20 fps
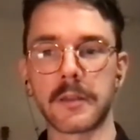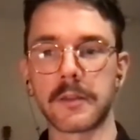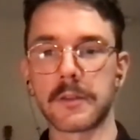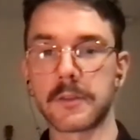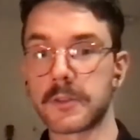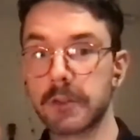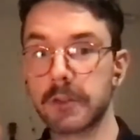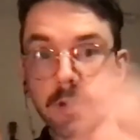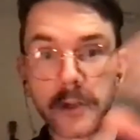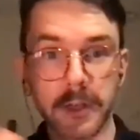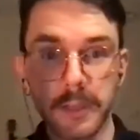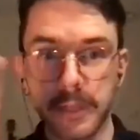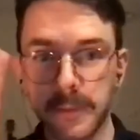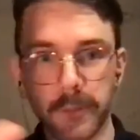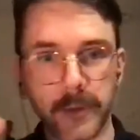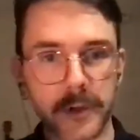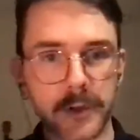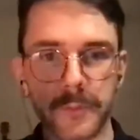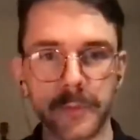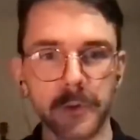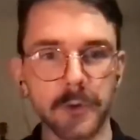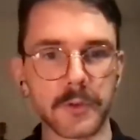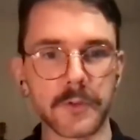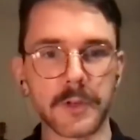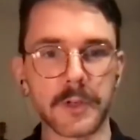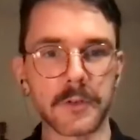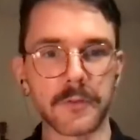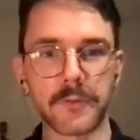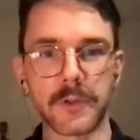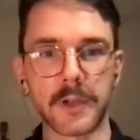study them much more and
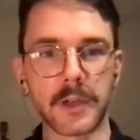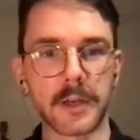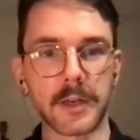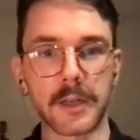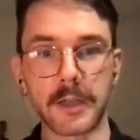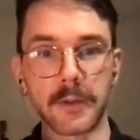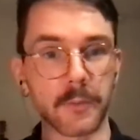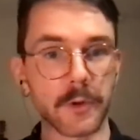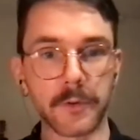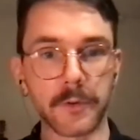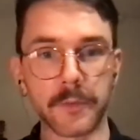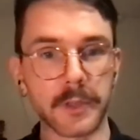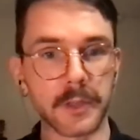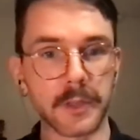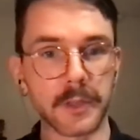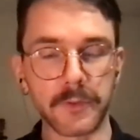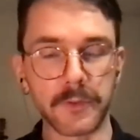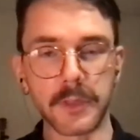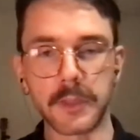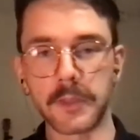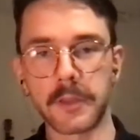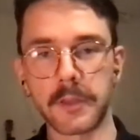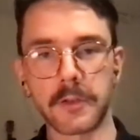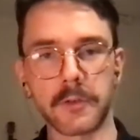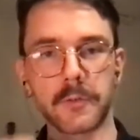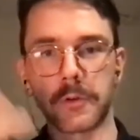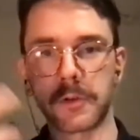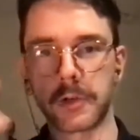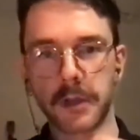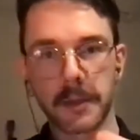try to figure out, like, I wonder what they feel.
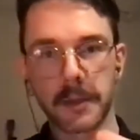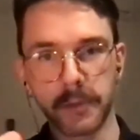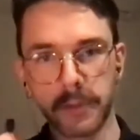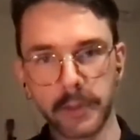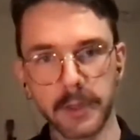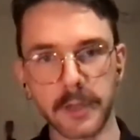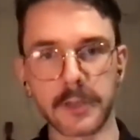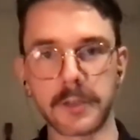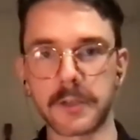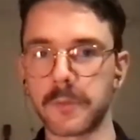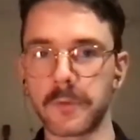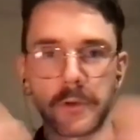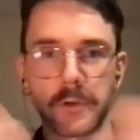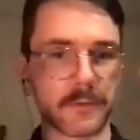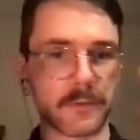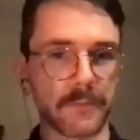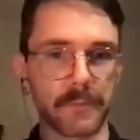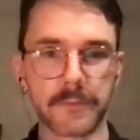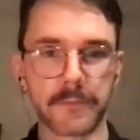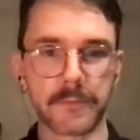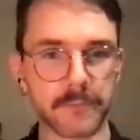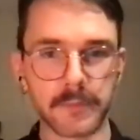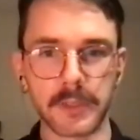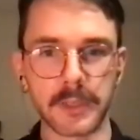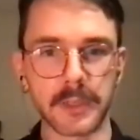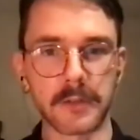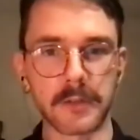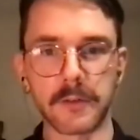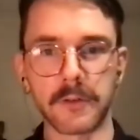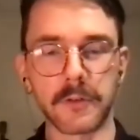You want to empathize. You want to
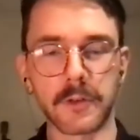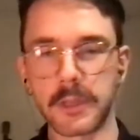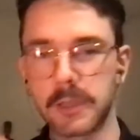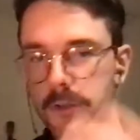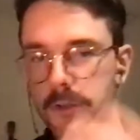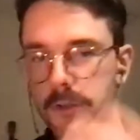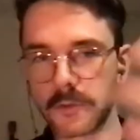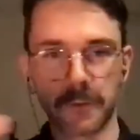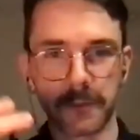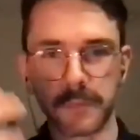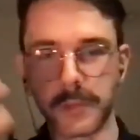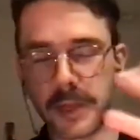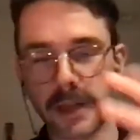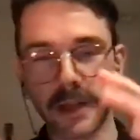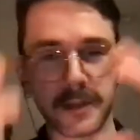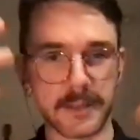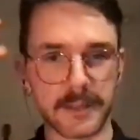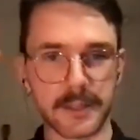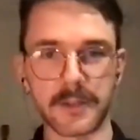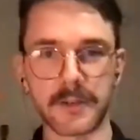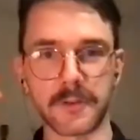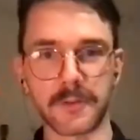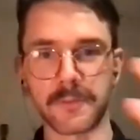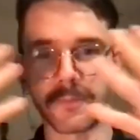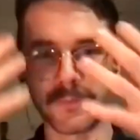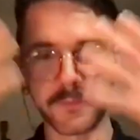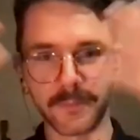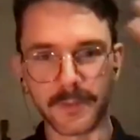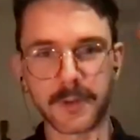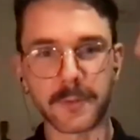like look into past
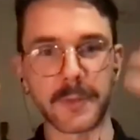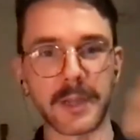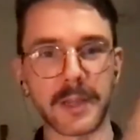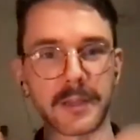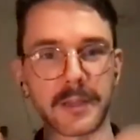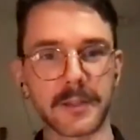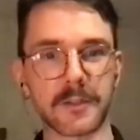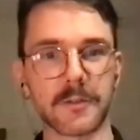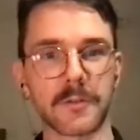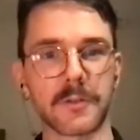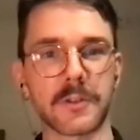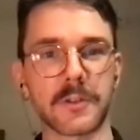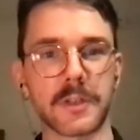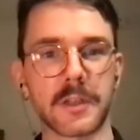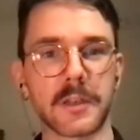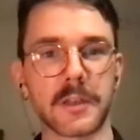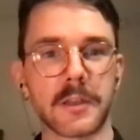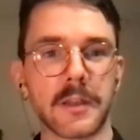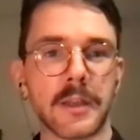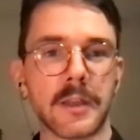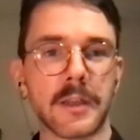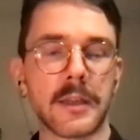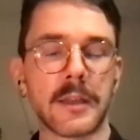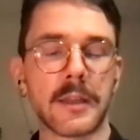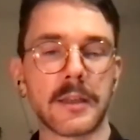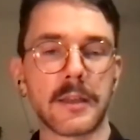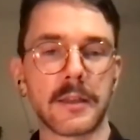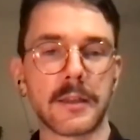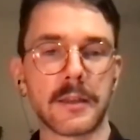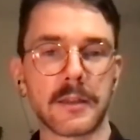their mask, you could say.
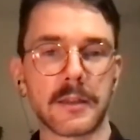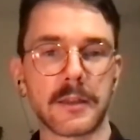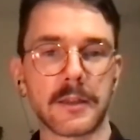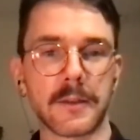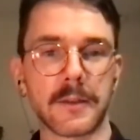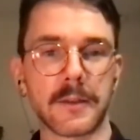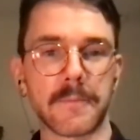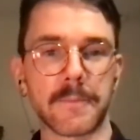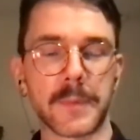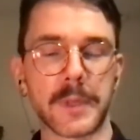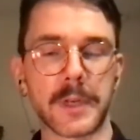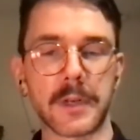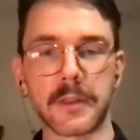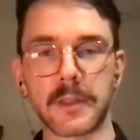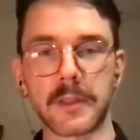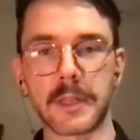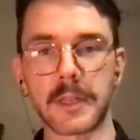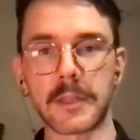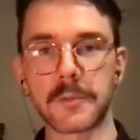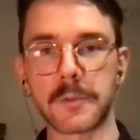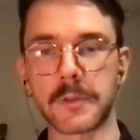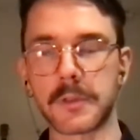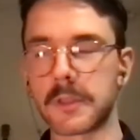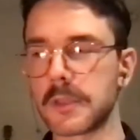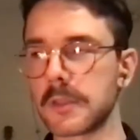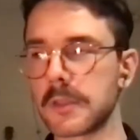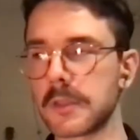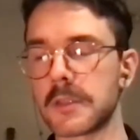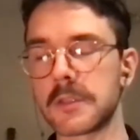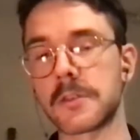And I think that's what
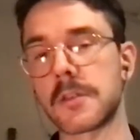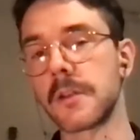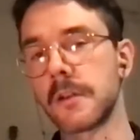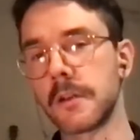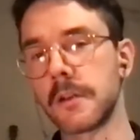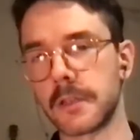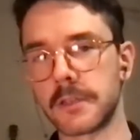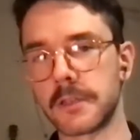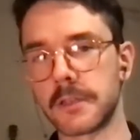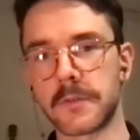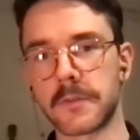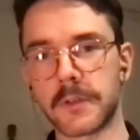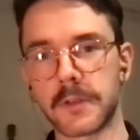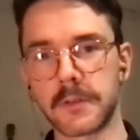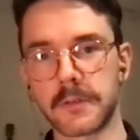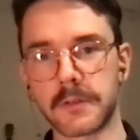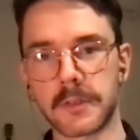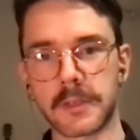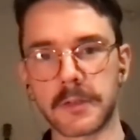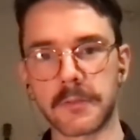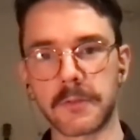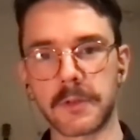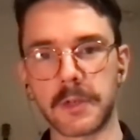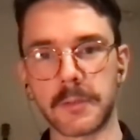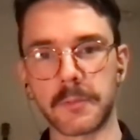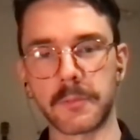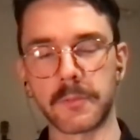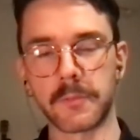the subtleness of it like really